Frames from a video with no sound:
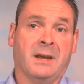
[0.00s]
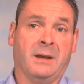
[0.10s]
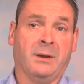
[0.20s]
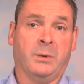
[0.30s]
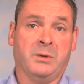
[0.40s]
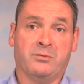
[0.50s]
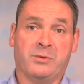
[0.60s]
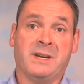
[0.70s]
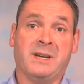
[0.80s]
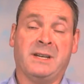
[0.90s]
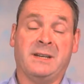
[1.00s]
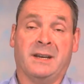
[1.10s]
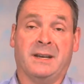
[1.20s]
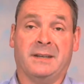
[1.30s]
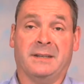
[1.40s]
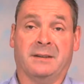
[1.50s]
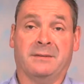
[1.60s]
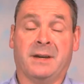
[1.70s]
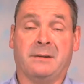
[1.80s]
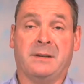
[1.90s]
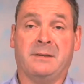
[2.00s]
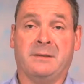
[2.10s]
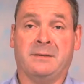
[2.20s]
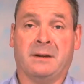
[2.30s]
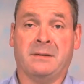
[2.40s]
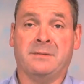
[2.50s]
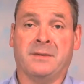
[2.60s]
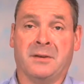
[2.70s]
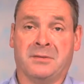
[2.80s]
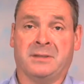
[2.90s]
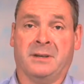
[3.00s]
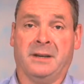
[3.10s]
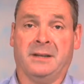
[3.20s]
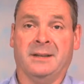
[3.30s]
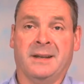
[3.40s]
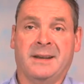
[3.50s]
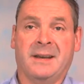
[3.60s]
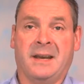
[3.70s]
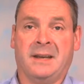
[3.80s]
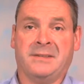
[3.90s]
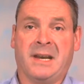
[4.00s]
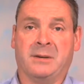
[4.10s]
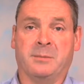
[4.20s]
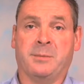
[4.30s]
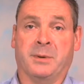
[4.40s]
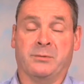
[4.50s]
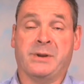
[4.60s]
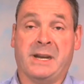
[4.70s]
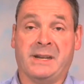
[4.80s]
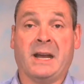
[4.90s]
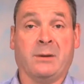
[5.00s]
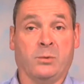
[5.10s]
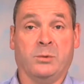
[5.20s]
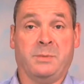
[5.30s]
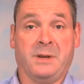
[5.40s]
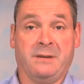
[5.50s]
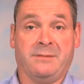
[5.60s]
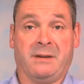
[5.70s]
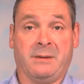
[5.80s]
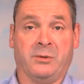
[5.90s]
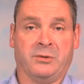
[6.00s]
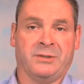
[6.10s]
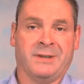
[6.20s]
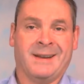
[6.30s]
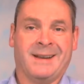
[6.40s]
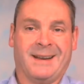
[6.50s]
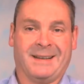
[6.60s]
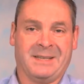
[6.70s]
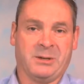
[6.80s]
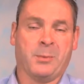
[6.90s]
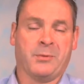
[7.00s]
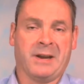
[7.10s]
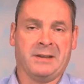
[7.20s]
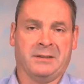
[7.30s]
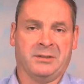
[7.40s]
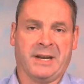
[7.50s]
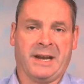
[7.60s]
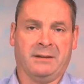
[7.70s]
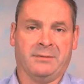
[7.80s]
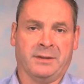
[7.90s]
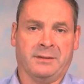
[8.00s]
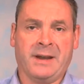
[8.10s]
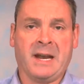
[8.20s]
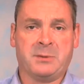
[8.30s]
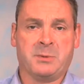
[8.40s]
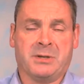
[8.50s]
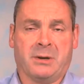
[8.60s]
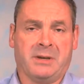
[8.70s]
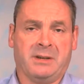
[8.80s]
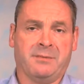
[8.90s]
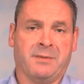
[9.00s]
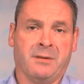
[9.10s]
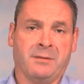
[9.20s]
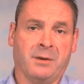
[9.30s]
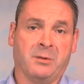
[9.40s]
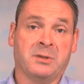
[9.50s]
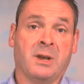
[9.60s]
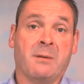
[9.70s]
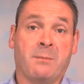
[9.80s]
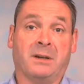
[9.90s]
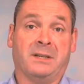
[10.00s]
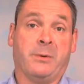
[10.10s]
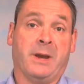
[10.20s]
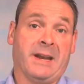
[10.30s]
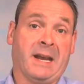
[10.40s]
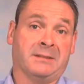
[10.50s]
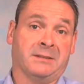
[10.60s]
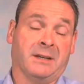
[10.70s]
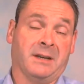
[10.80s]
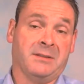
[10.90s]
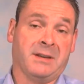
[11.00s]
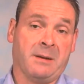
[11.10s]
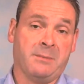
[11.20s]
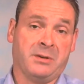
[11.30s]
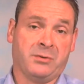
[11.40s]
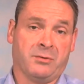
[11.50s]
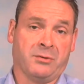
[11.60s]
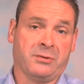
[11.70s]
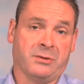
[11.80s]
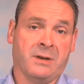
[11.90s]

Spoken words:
which really is a very, very versatile setup. But really that would be very much at the upper end of the scale. For the vast majority of folks, body weight exercise can be structured